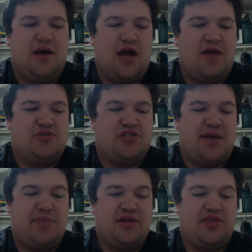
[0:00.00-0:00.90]
I'm just
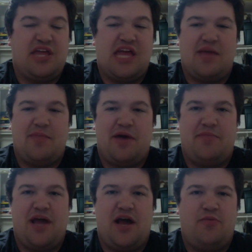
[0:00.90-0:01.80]
thinking about
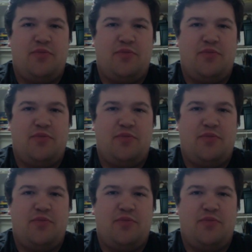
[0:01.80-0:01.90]
them now,